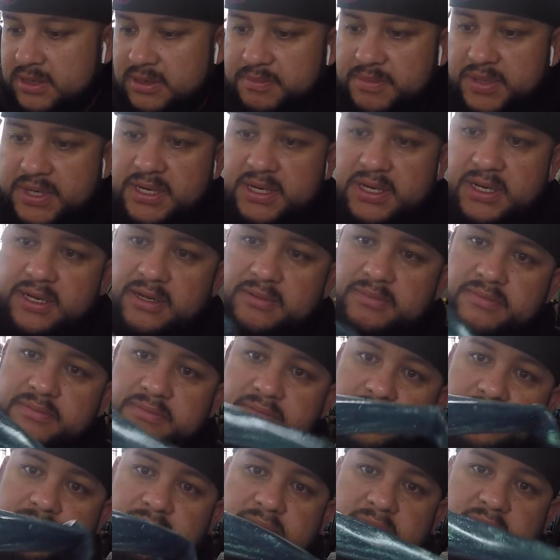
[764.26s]
But,
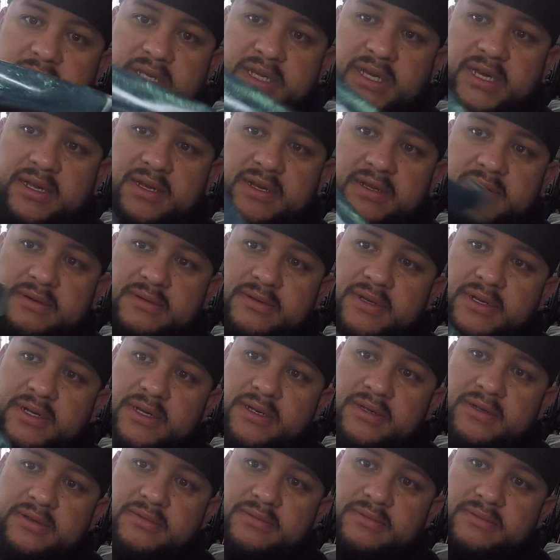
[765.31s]
again, you
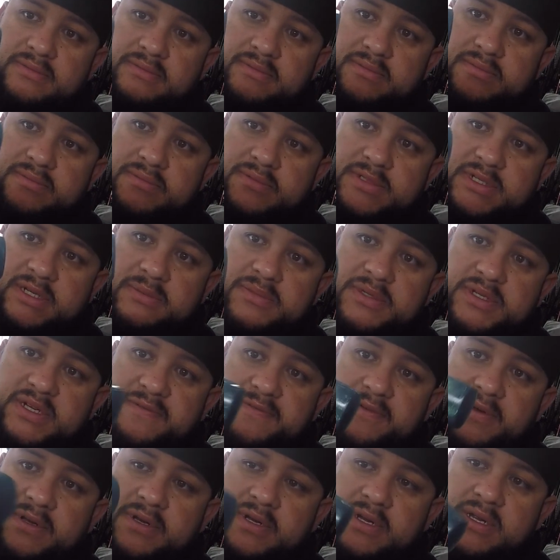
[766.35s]
know, something
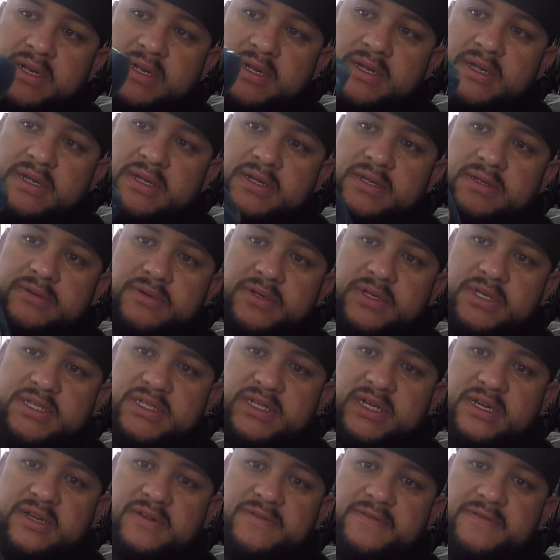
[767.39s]
different, really
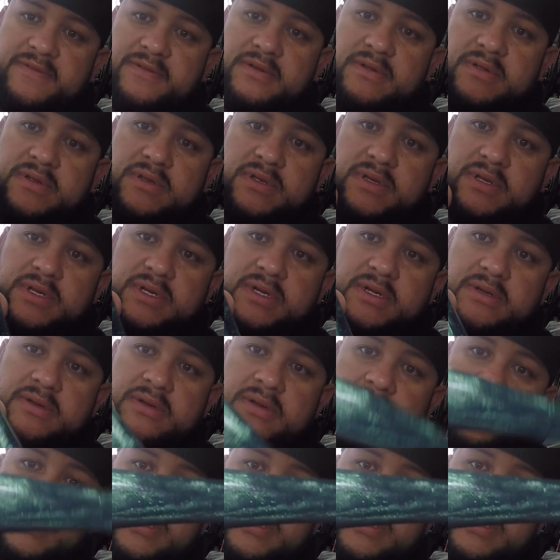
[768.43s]
tough, you know,